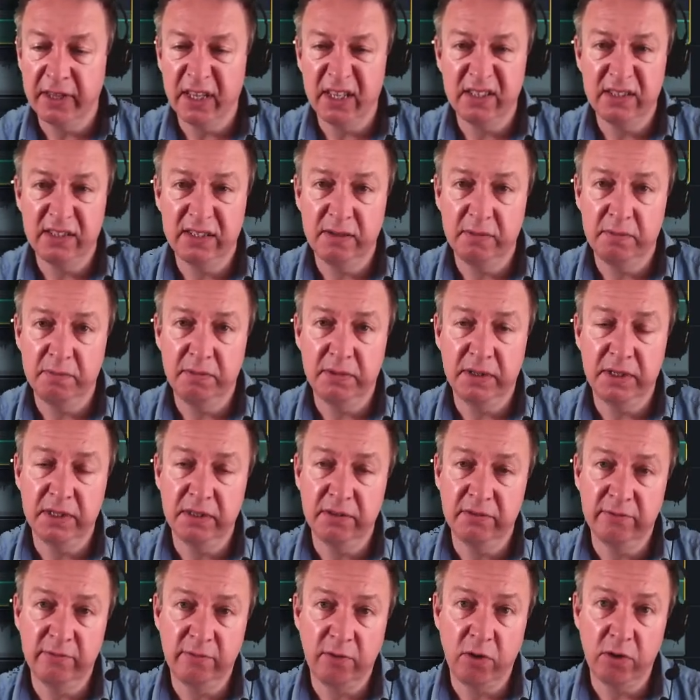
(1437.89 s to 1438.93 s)
That's simply
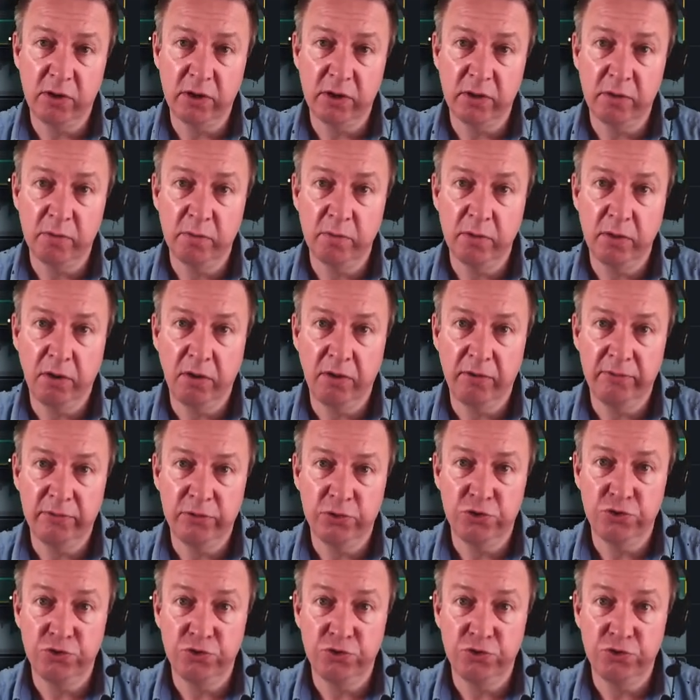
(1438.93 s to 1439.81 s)
the volume of the